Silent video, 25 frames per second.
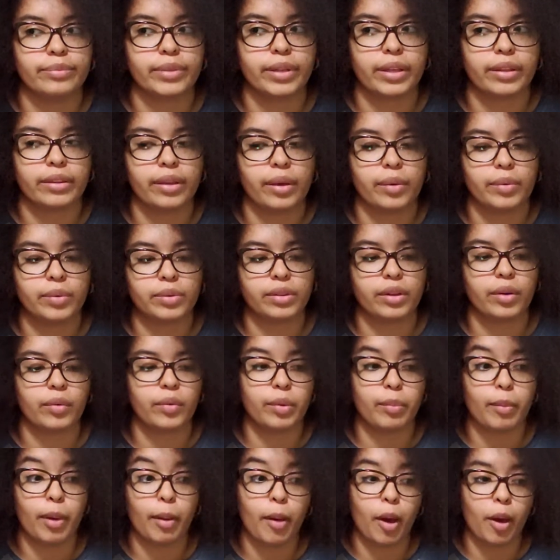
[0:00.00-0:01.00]
because I was there
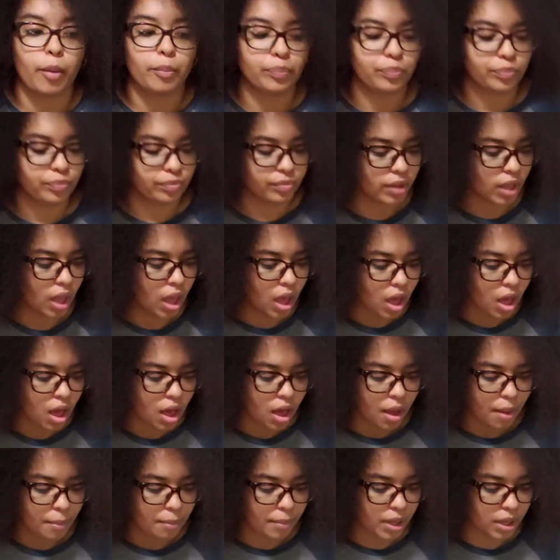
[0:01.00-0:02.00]
with my mom.
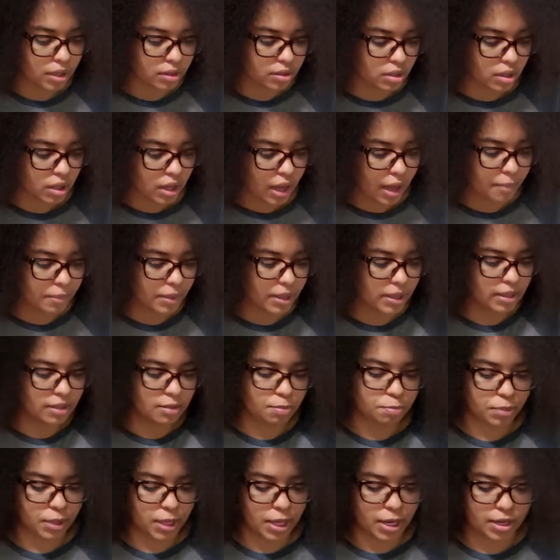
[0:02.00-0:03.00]
But she got me
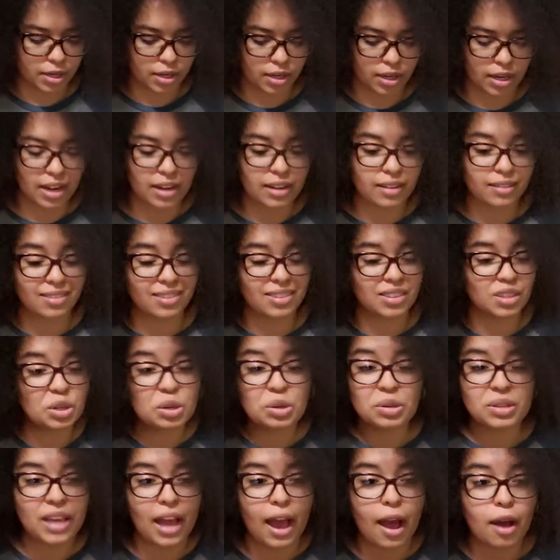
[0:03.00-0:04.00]
this planner, and it
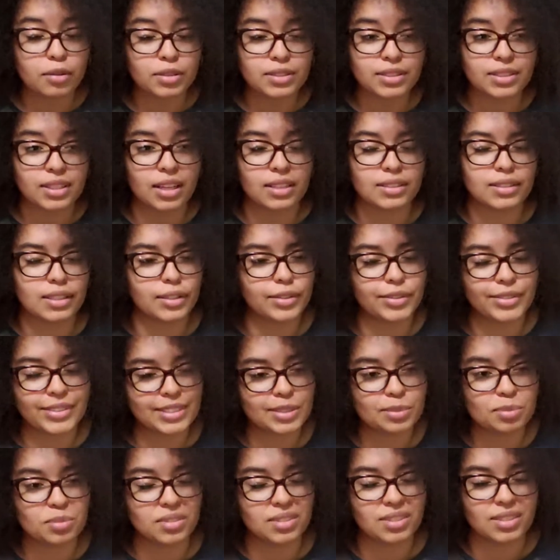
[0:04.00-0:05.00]
still counts as a
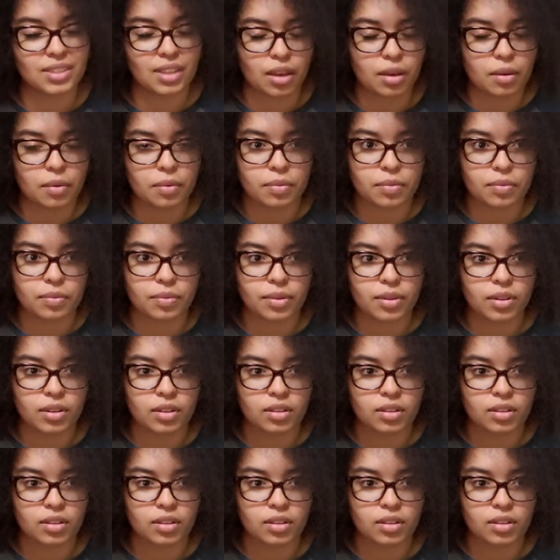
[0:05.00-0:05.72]
Christmas gift